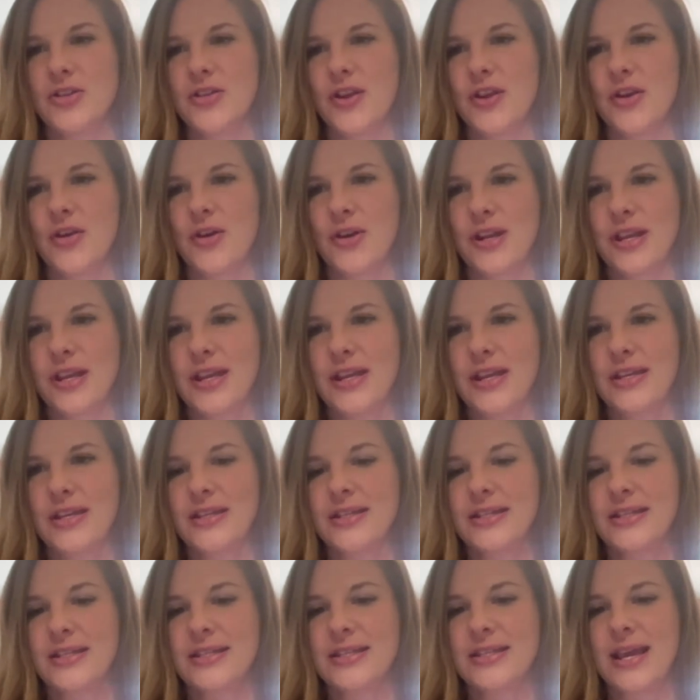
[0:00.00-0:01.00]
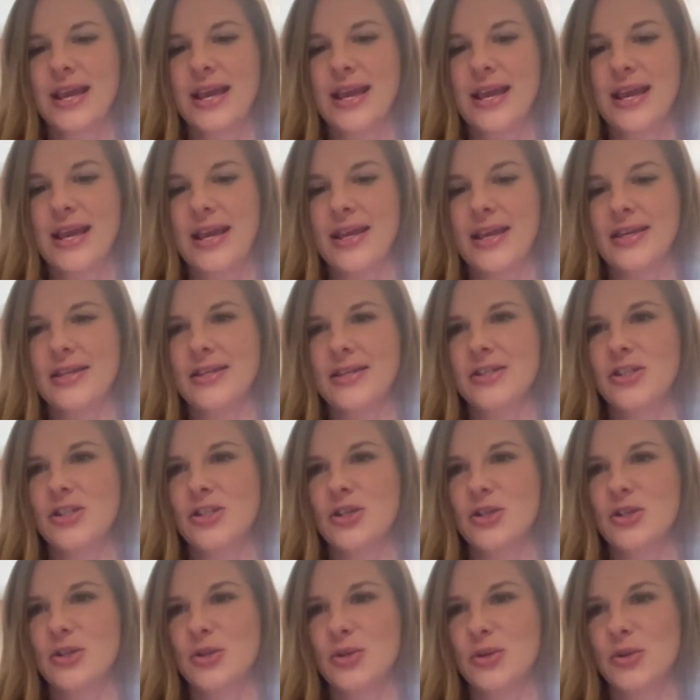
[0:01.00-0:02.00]
the audience
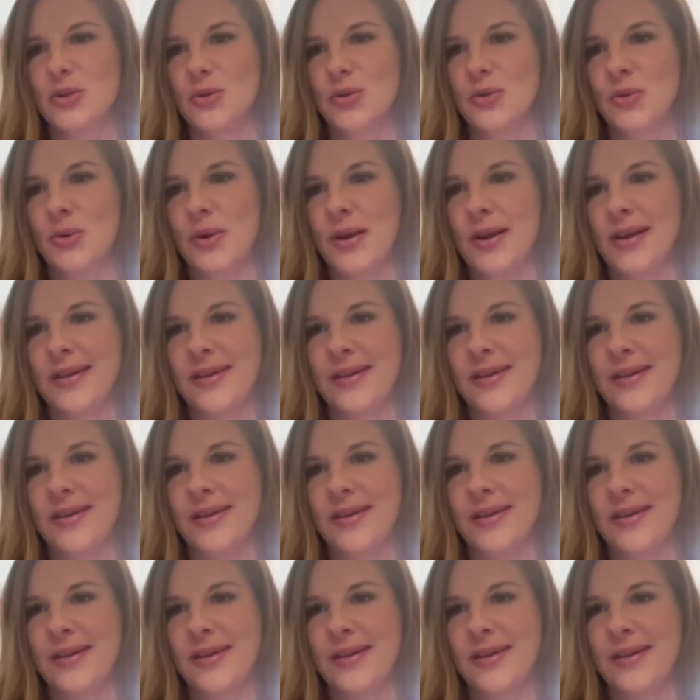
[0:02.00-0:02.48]
to